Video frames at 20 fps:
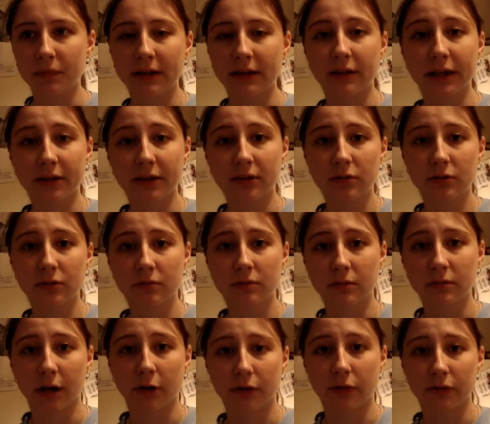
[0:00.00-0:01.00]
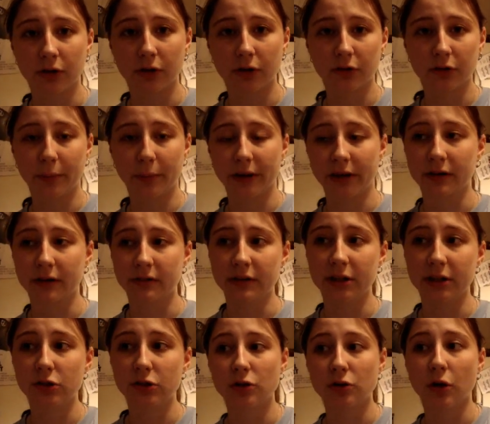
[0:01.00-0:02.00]
they liked my reviews
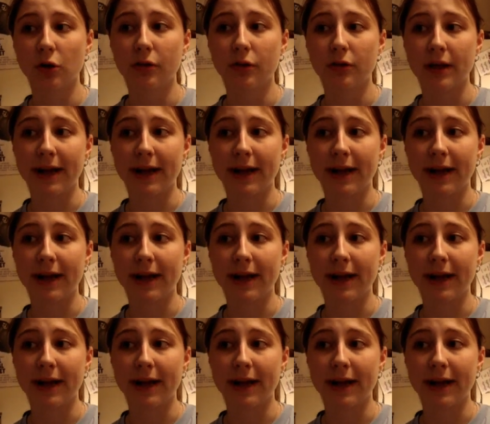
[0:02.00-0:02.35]
apparently, so